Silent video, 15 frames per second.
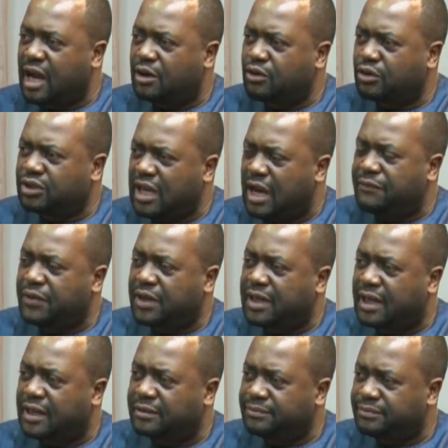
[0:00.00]
across
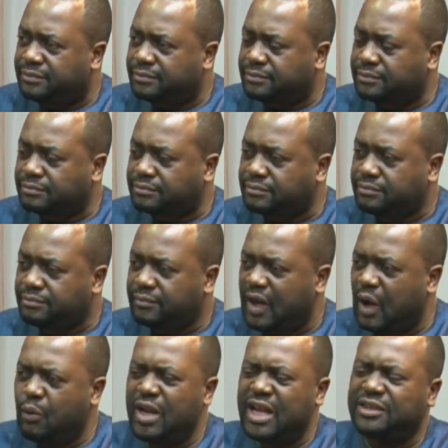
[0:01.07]
Africa,
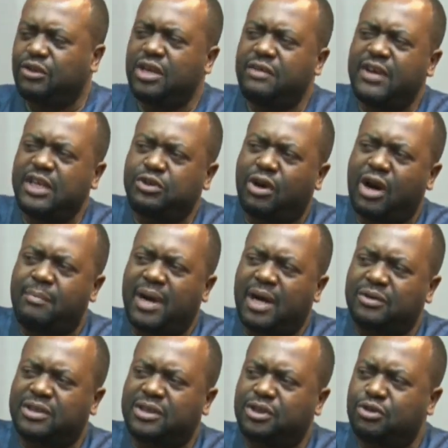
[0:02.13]
well, let's not even talk
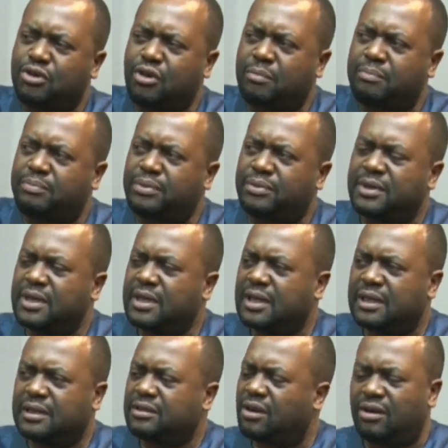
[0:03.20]
about Europe.
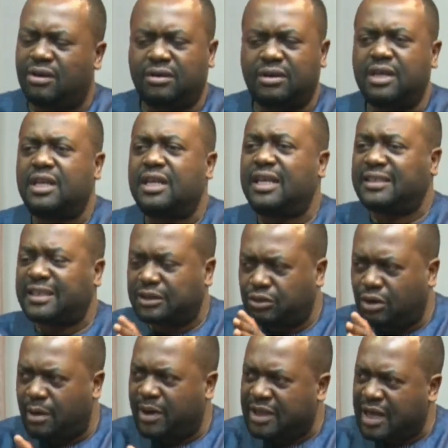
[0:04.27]
No, let's just
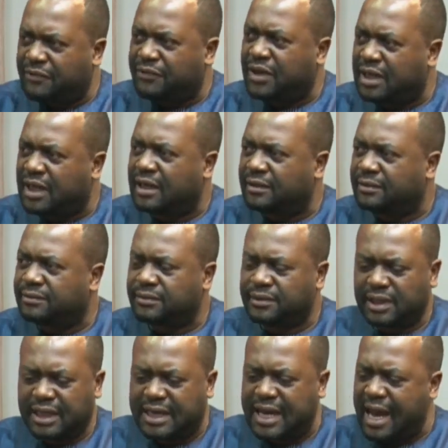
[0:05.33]
talk about Africa.
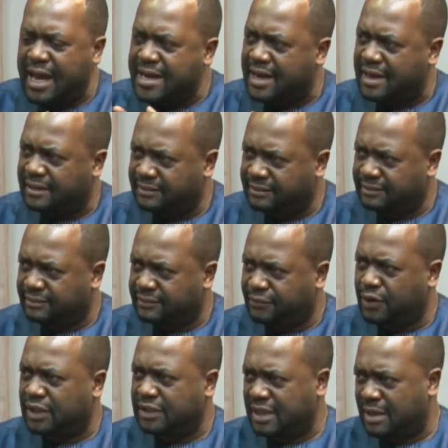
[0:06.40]
Ghana,
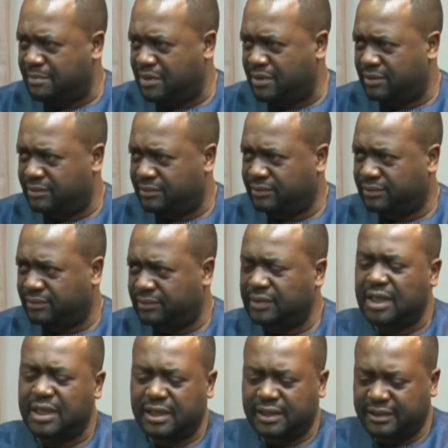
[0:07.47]
for example.
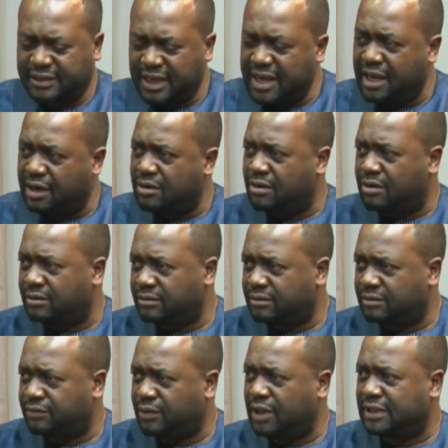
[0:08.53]
Senegal,
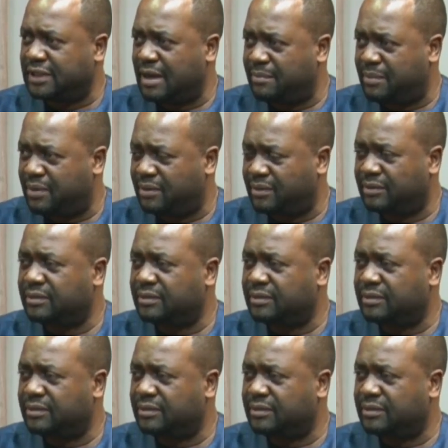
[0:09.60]
for example.